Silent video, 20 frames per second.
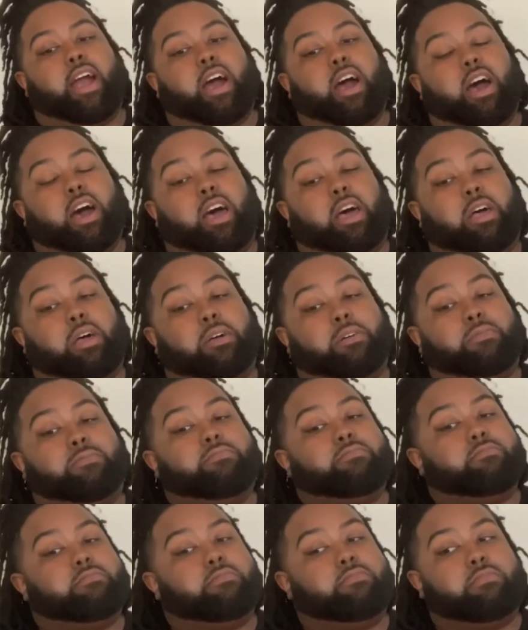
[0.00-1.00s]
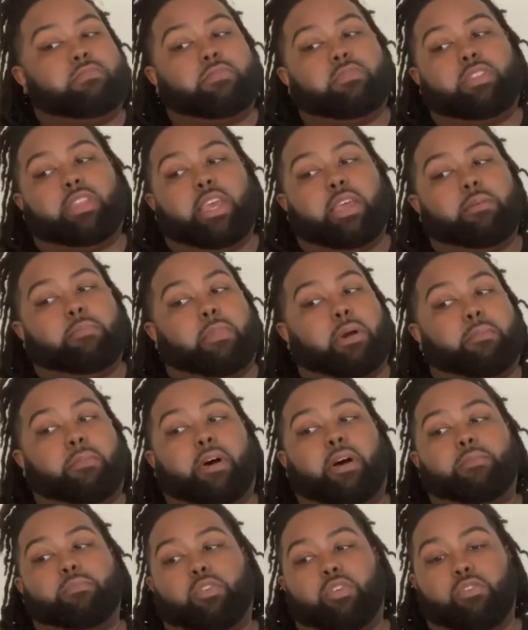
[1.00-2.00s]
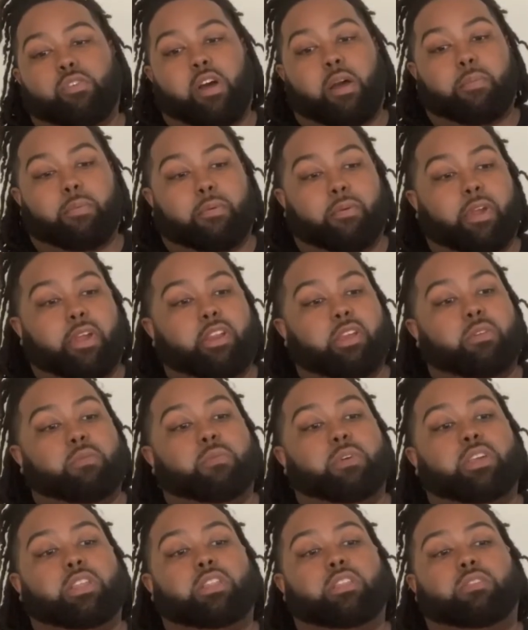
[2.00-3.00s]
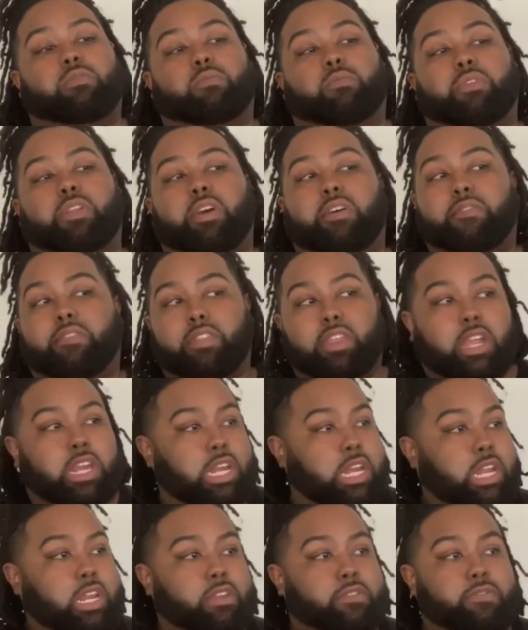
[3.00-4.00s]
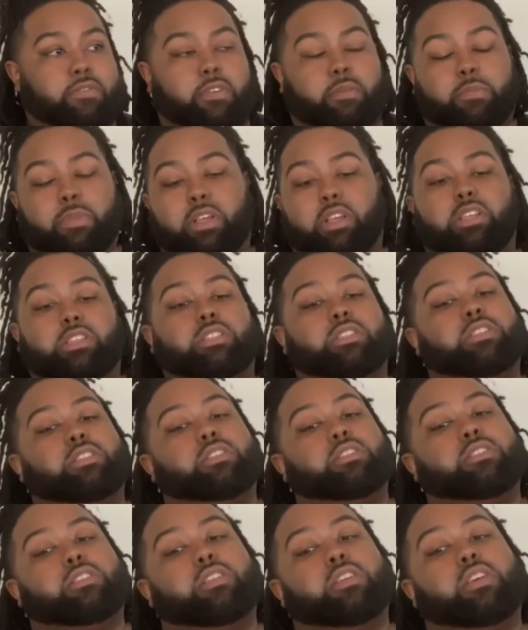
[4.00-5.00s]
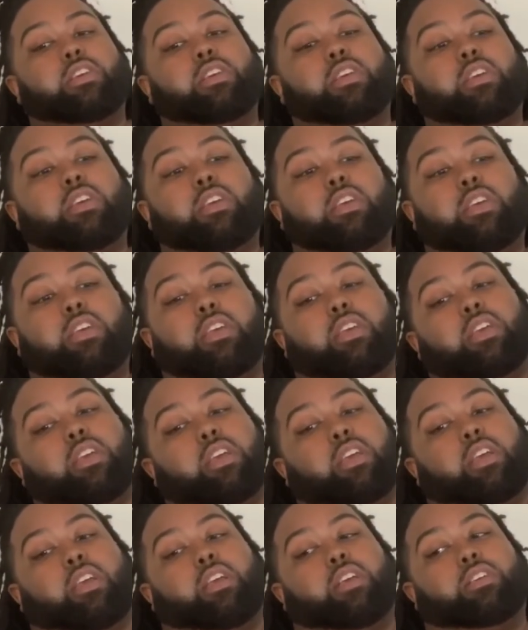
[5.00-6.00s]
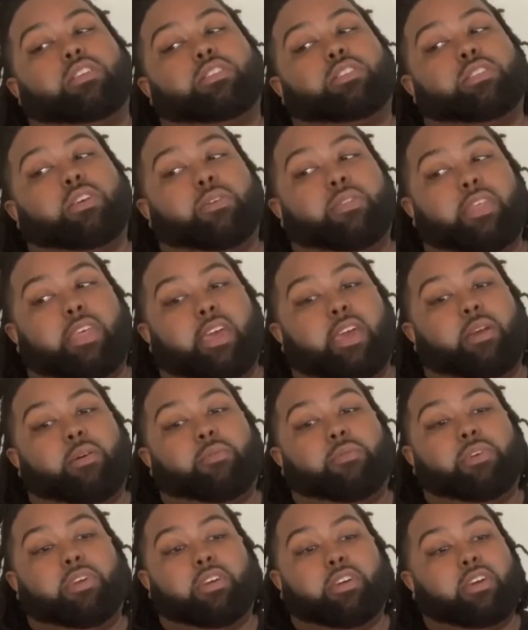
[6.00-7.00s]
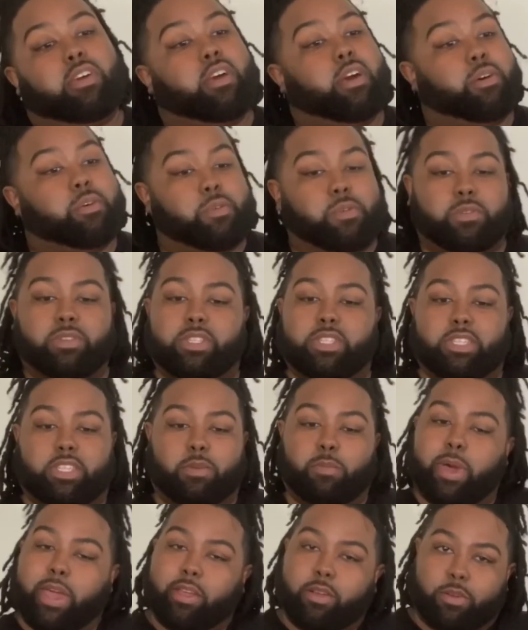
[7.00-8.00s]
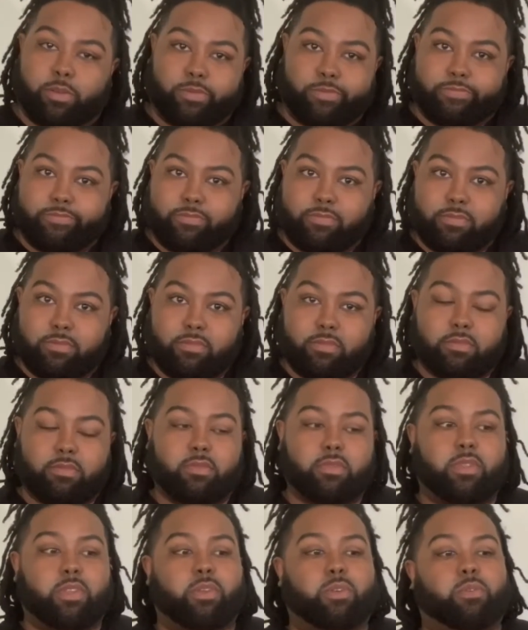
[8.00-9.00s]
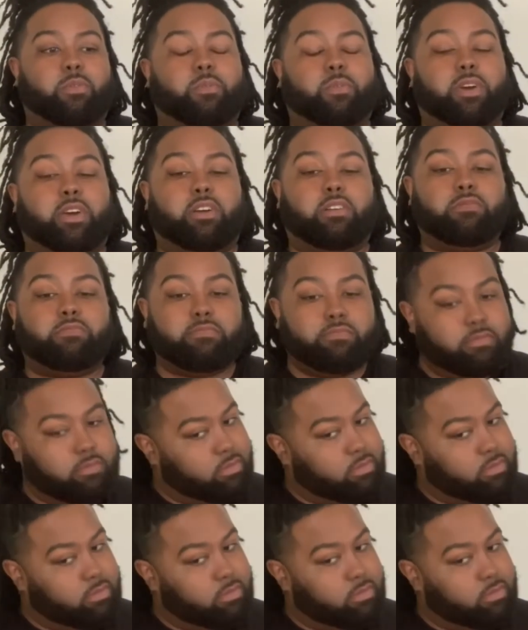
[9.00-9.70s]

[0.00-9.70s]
My mom cooperated with whatever they needed from us so that we could go see Michael. Well,